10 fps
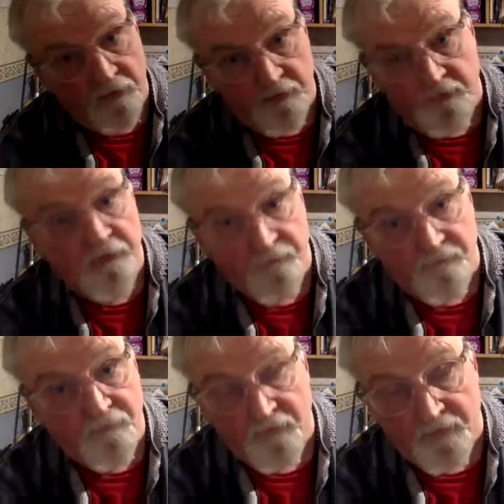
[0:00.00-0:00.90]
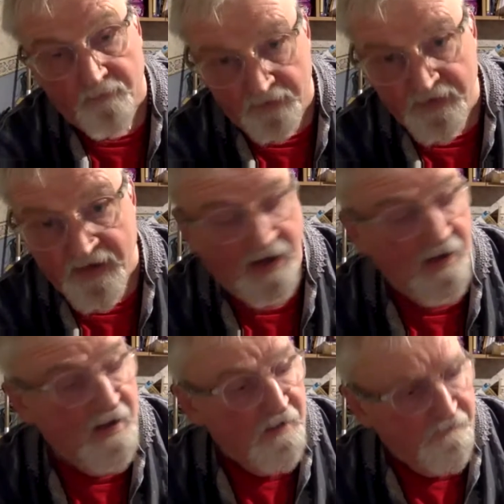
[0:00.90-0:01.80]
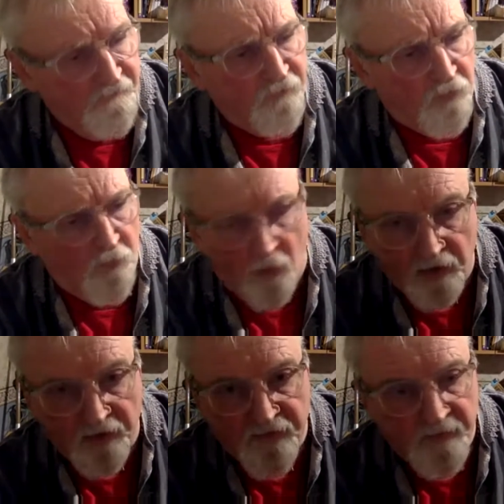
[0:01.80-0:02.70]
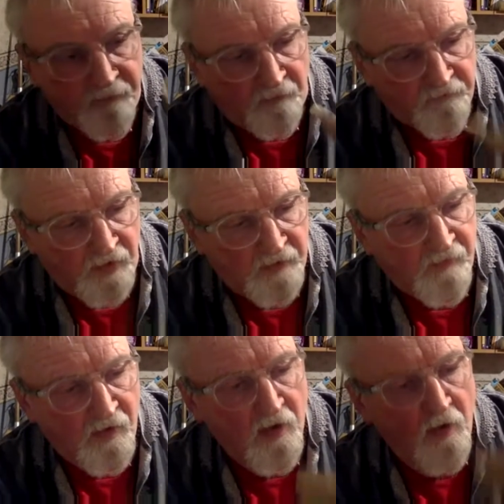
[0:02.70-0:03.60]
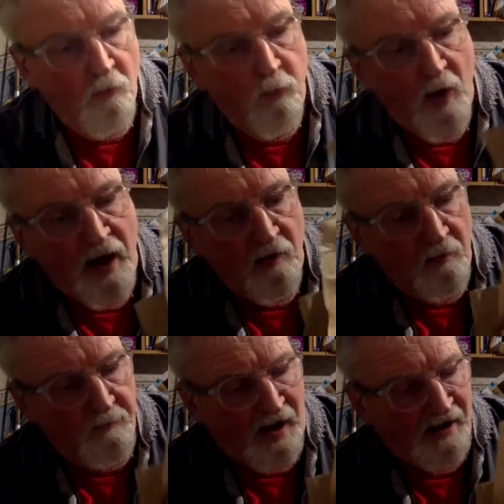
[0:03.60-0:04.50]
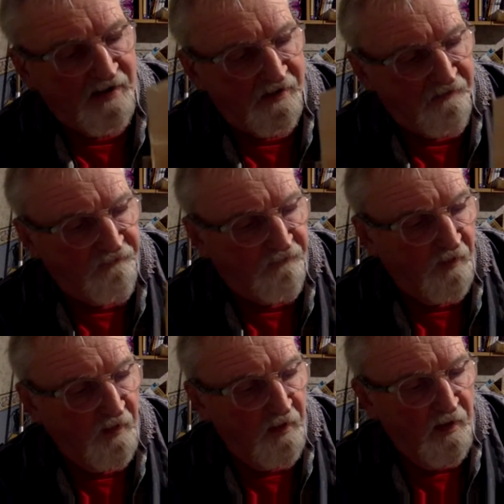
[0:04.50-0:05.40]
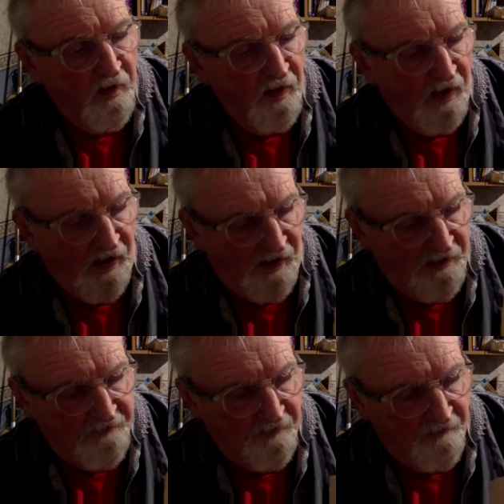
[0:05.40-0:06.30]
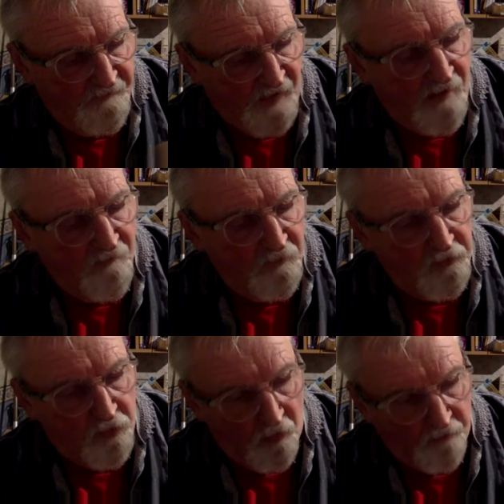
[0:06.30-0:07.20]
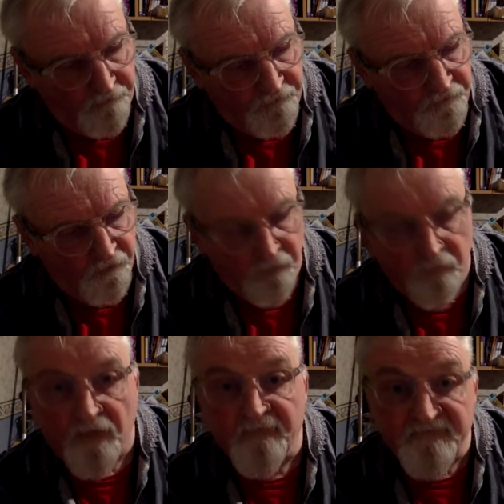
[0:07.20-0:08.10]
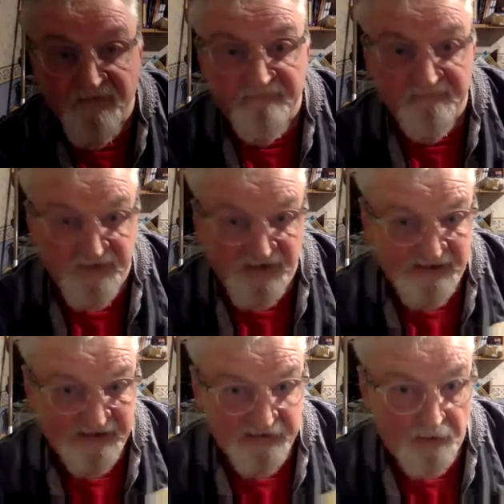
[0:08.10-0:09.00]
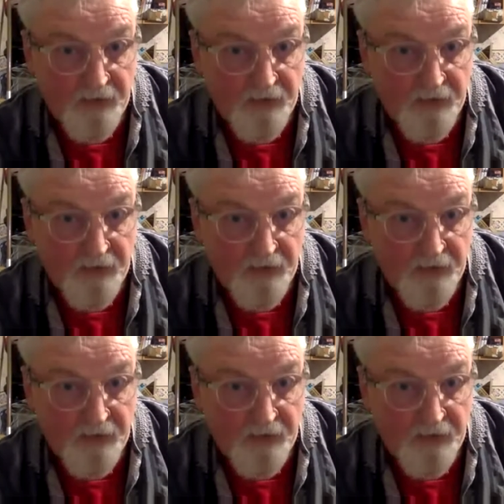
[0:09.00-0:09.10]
going to use it for them, but yeah. So it's a quality product, well packaged, and that would cost you £15.